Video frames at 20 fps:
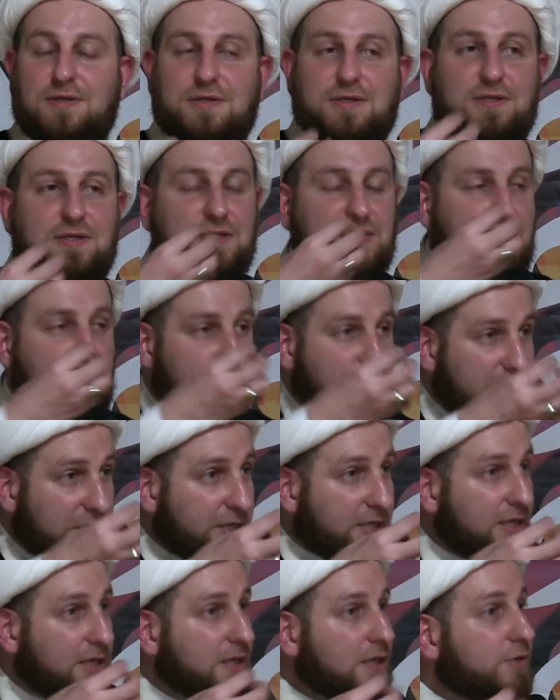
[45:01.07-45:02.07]

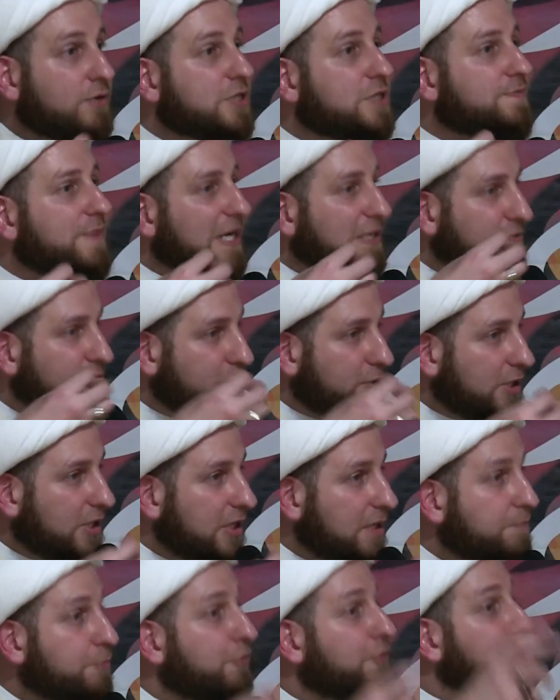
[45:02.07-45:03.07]
speaking respectfully,
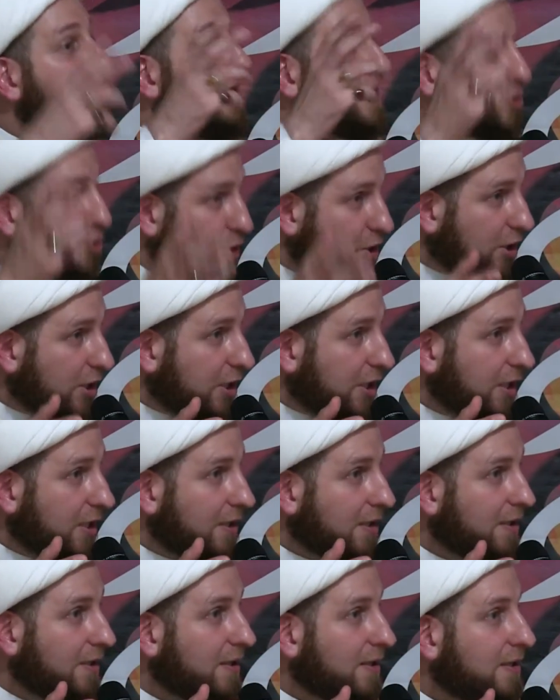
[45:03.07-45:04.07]
professionally,
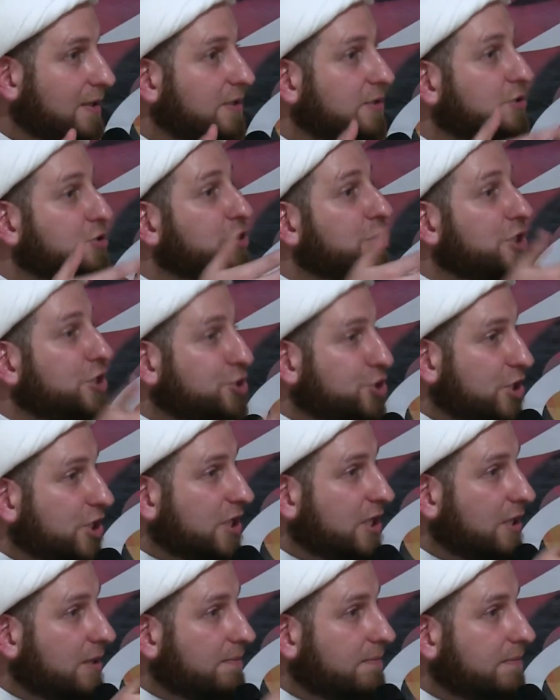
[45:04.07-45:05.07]
teaching
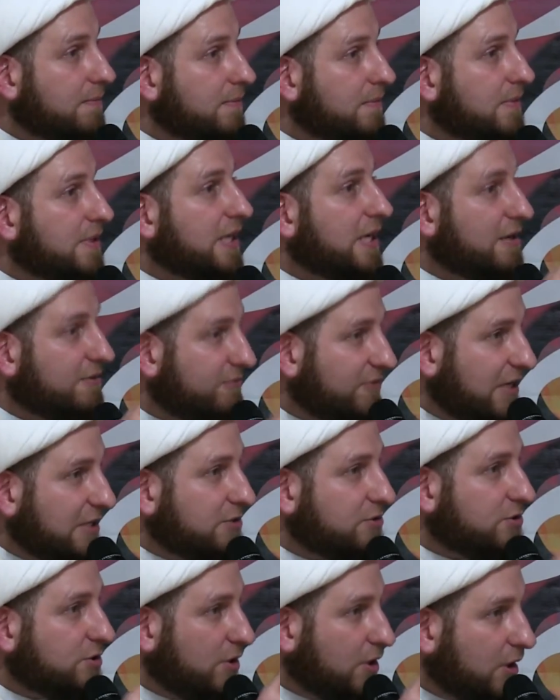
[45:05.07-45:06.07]
him the
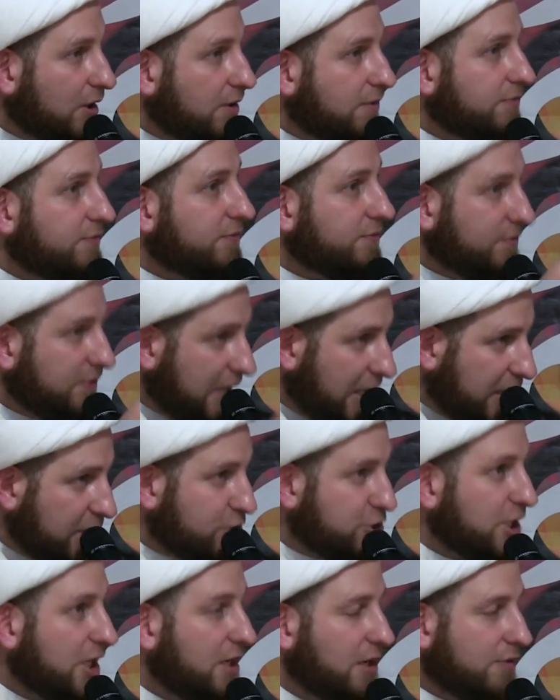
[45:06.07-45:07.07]
event of the
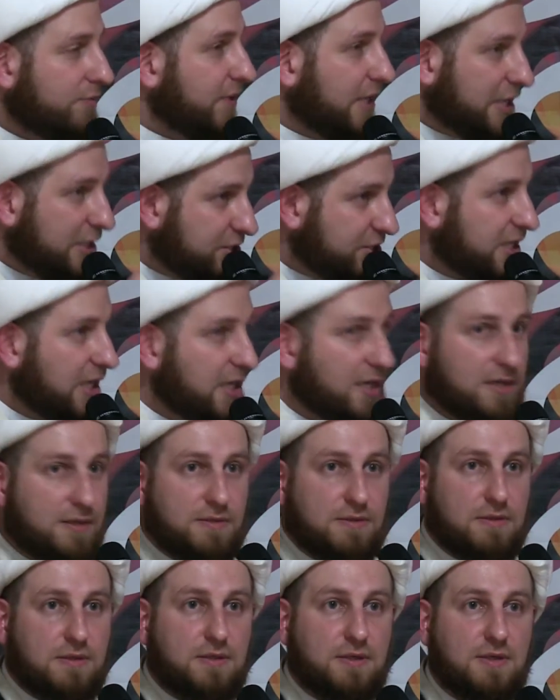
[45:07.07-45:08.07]
hijab, of the kisa.
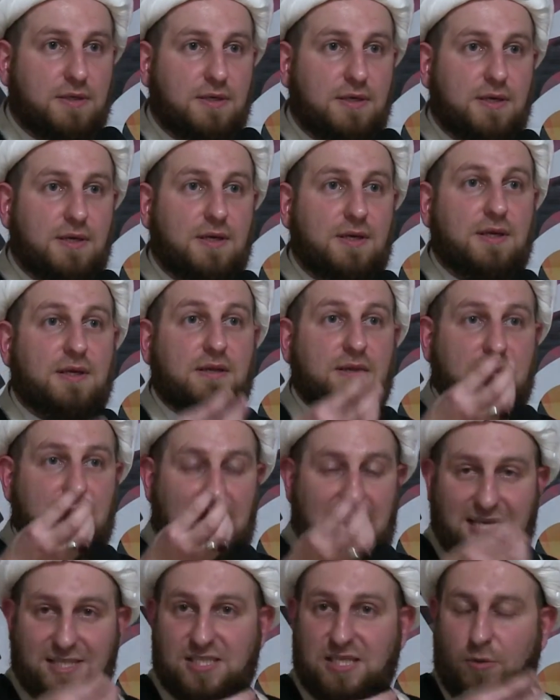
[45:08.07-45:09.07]

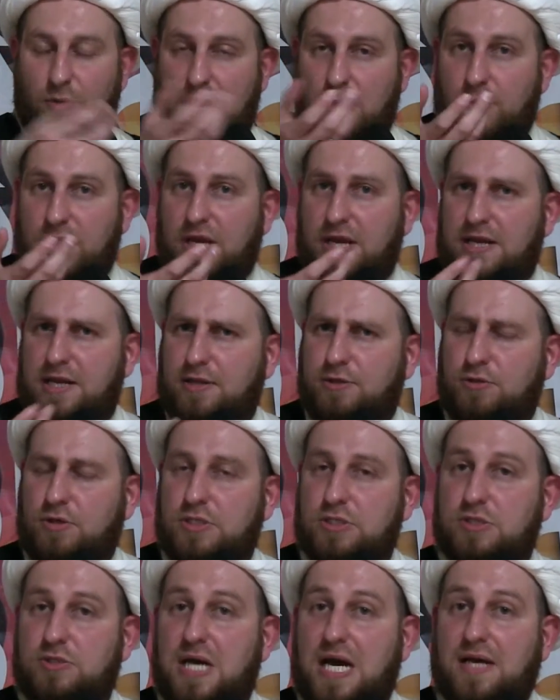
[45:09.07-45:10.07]
That's the way we need to
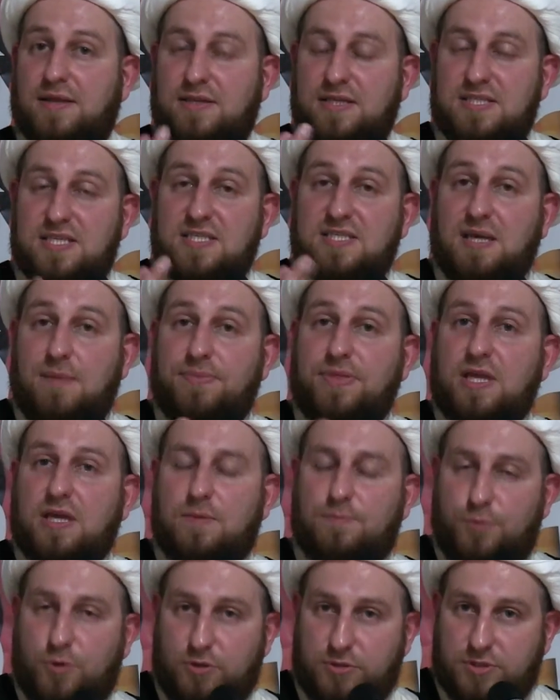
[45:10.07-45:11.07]
interact. This is something
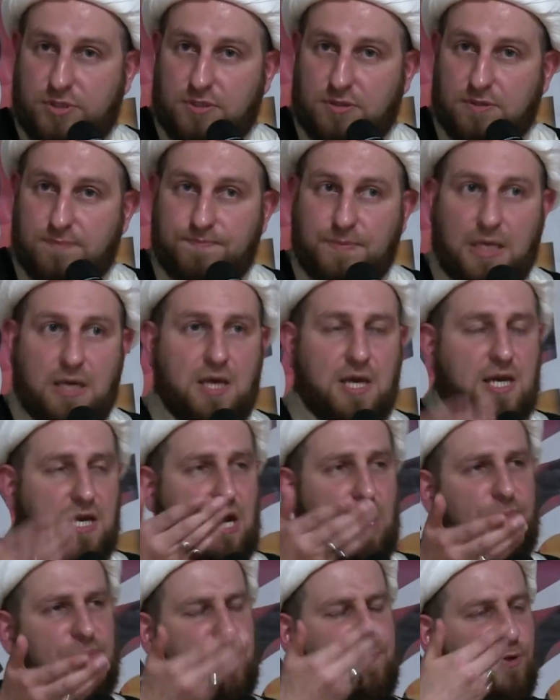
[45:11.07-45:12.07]
important. Now,
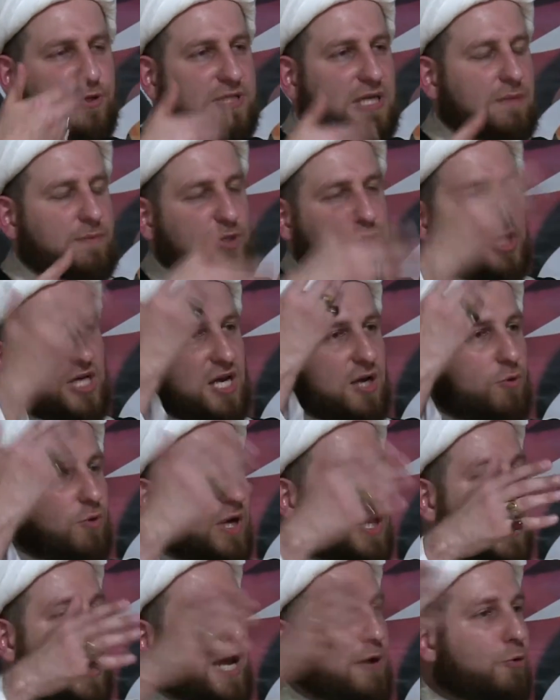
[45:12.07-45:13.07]
people tell me, Sheikh, well,
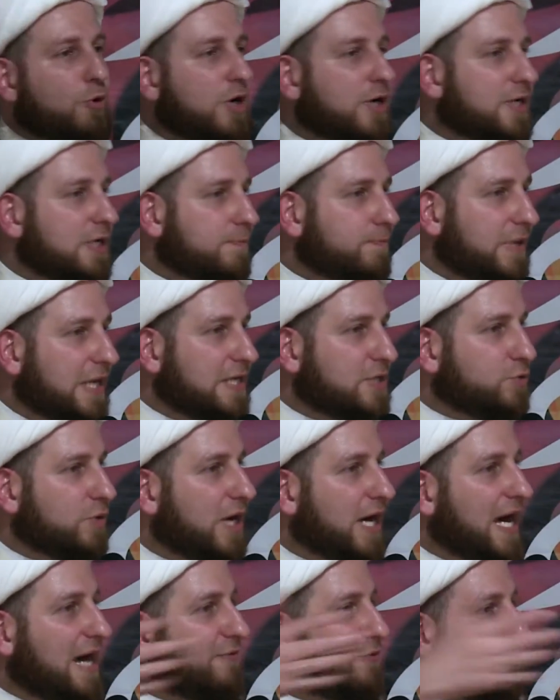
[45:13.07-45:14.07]
I work at a place where I
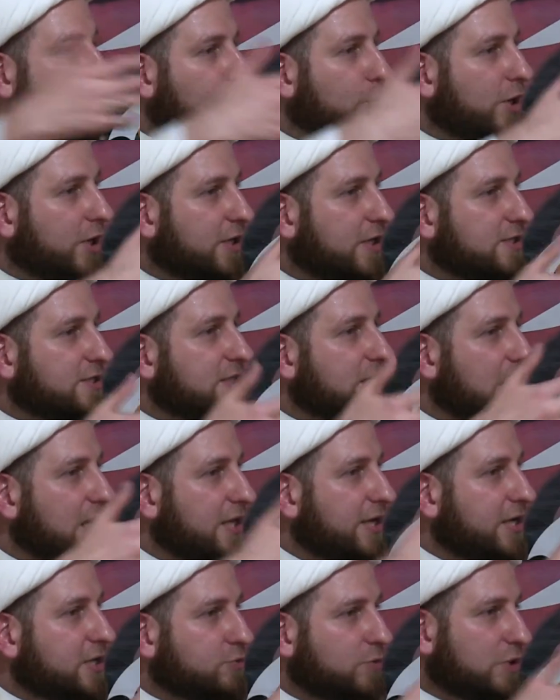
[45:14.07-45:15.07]
have co-workers,
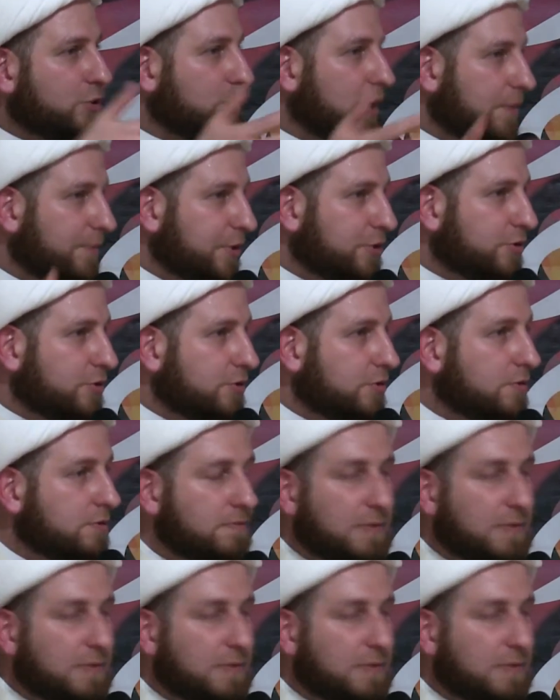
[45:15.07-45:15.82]
colleagues. What do you want me to do?